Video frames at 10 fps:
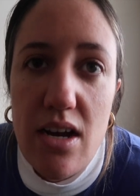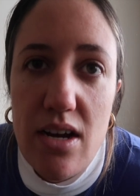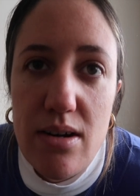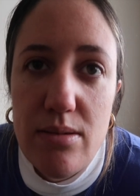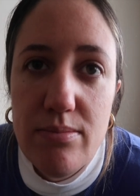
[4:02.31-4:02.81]

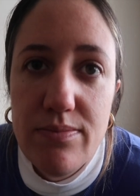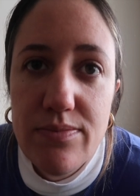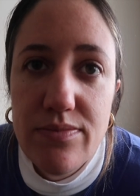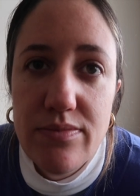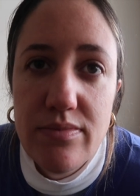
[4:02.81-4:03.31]
um,
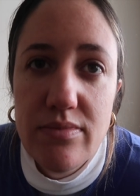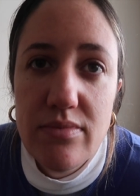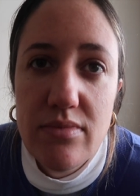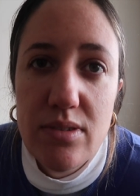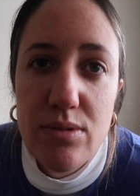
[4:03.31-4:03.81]

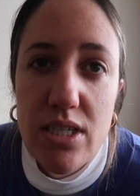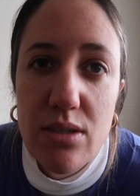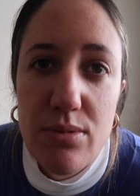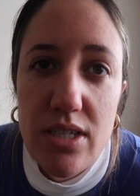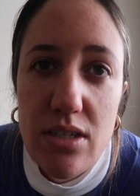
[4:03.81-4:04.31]
I'm sick
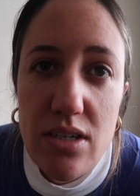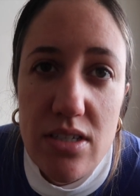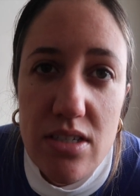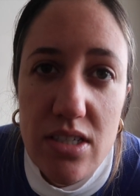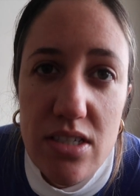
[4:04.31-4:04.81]
of being
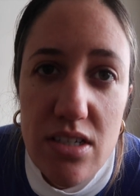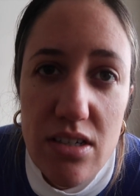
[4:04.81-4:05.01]
noisily too.